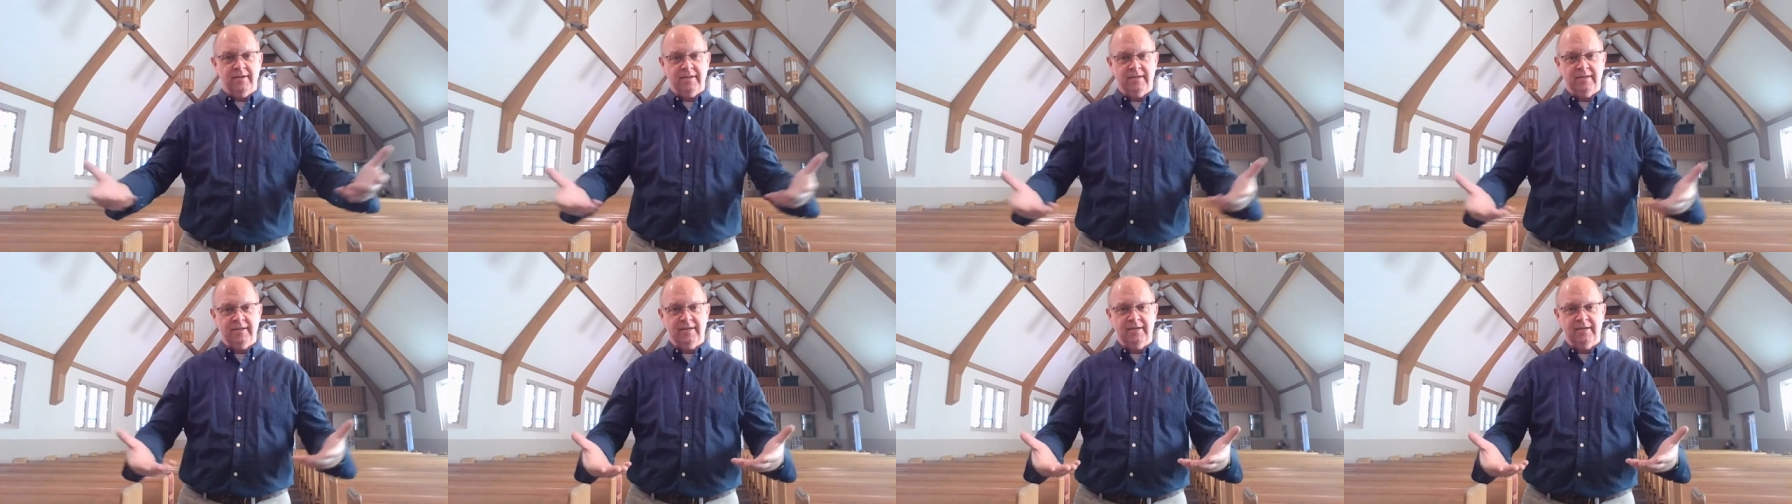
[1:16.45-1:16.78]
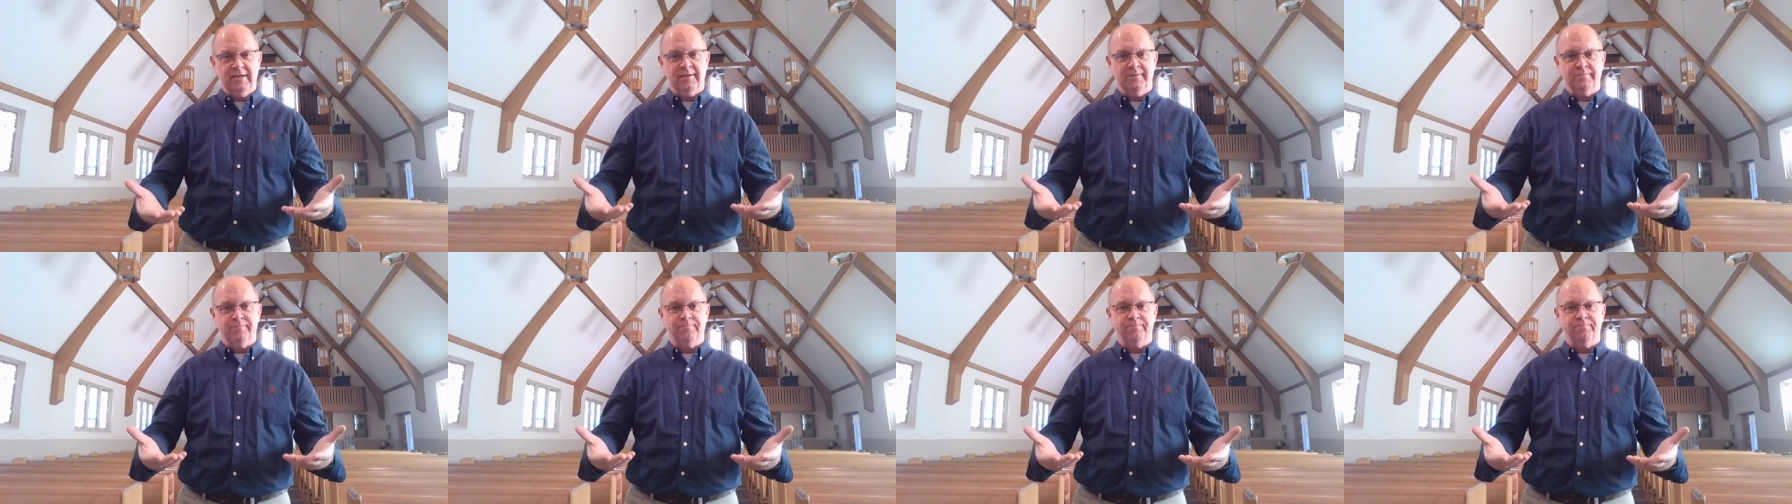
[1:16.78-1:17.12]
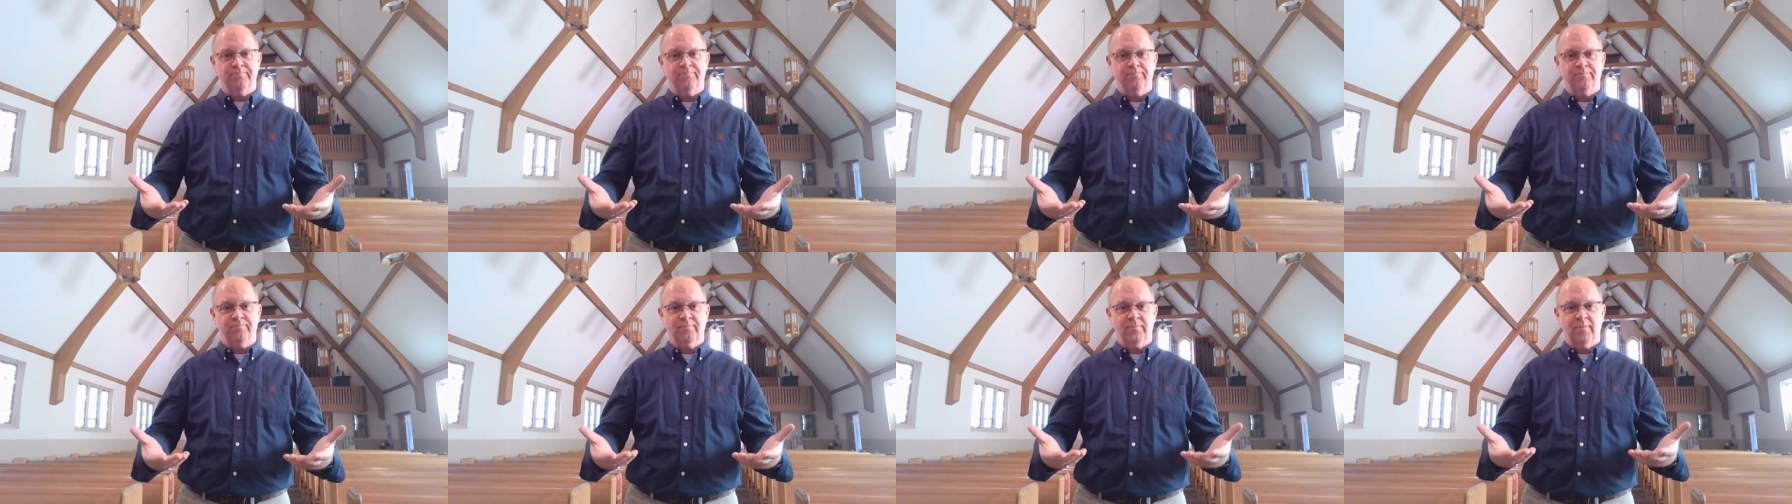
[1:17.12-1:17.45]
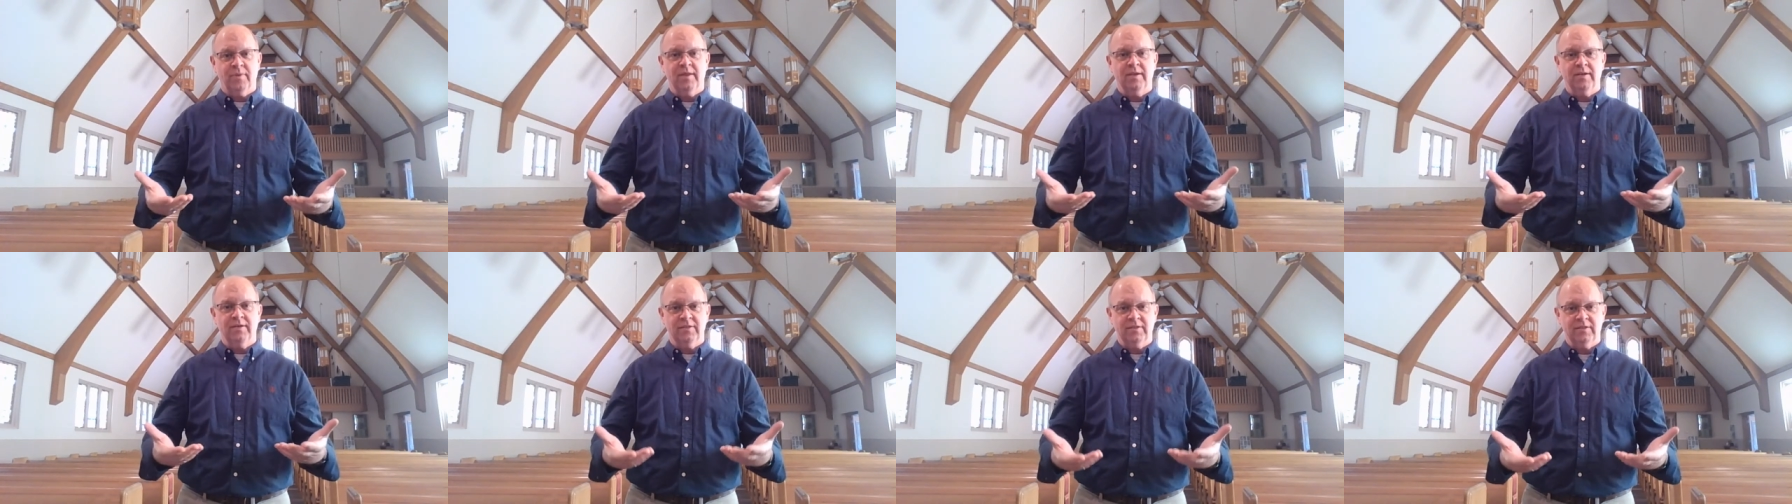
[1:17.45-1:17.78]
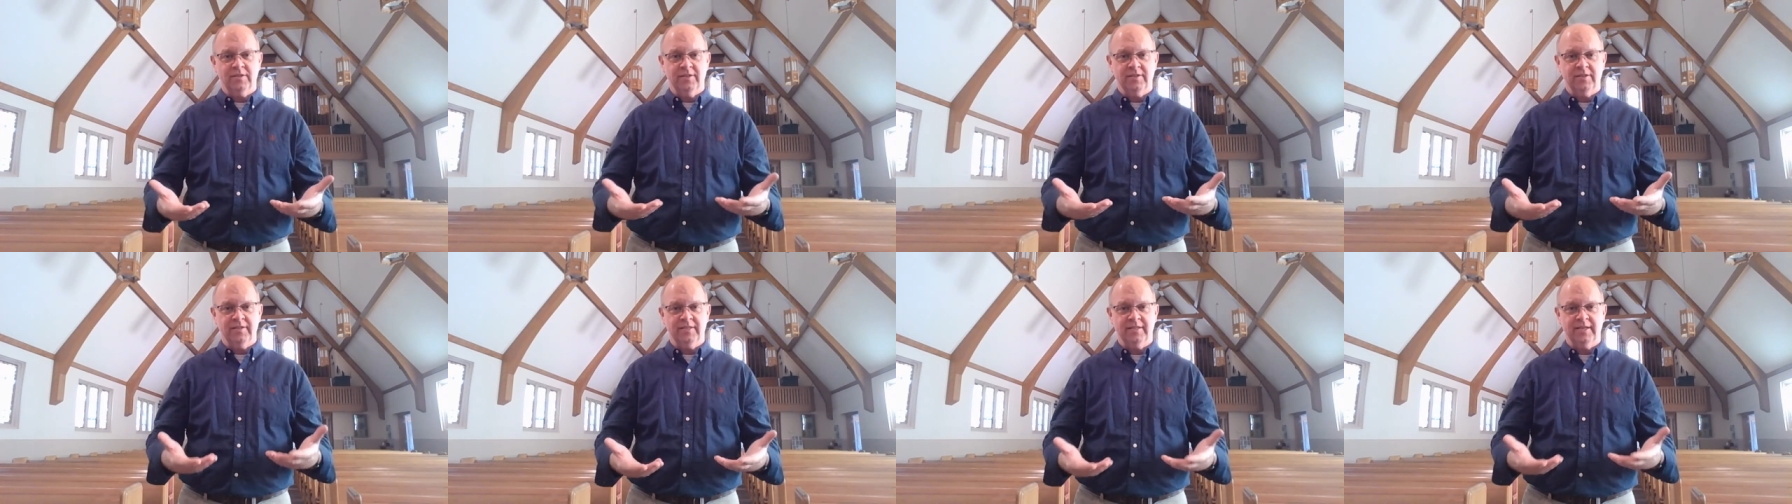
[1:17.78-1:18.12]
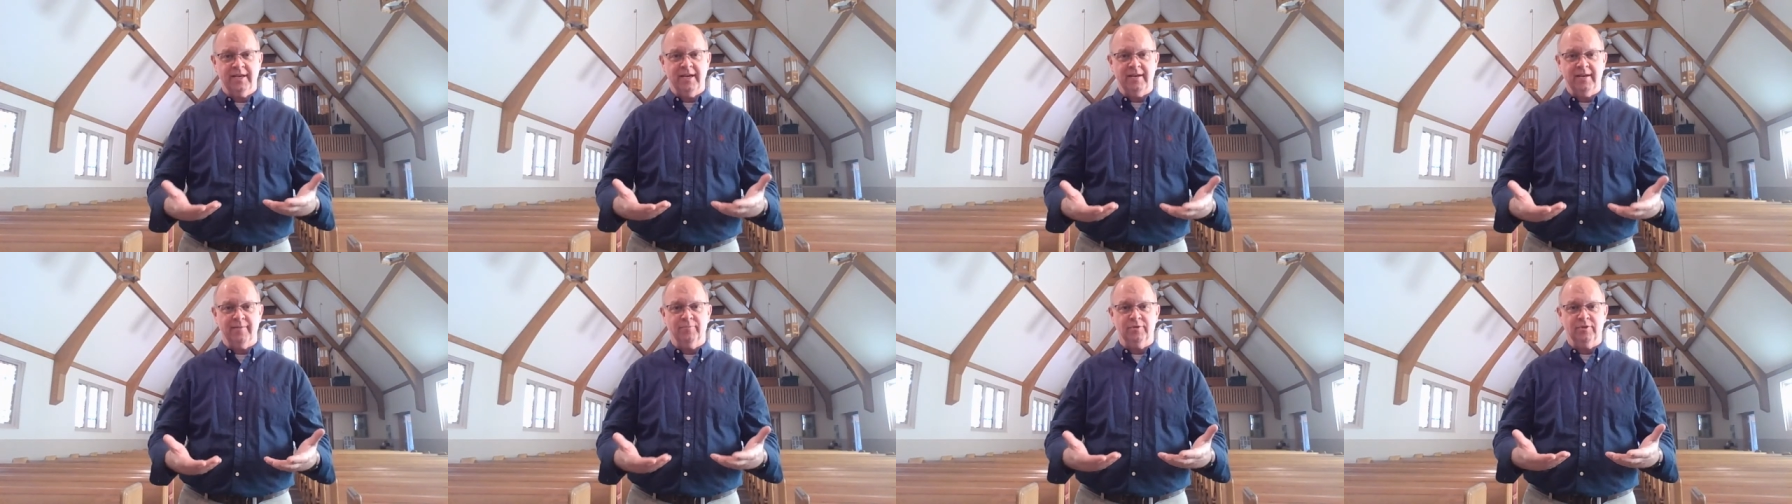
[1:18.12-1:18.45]
come to the
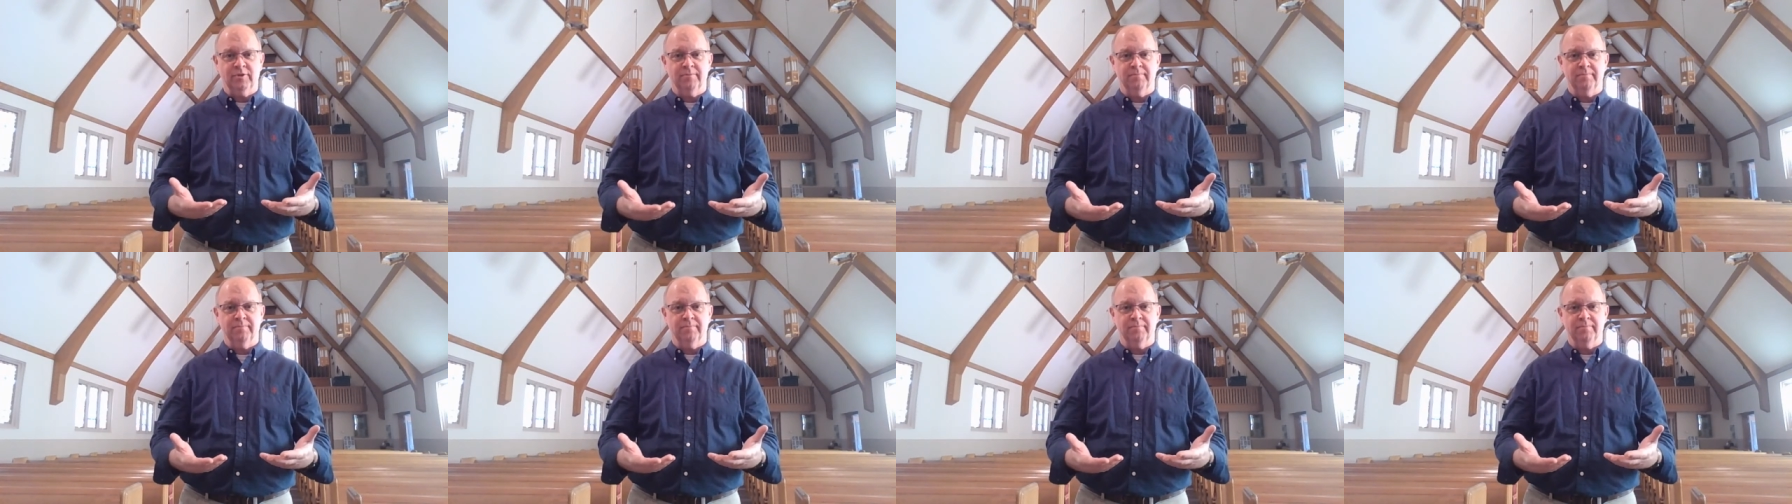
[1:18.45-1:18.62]
table.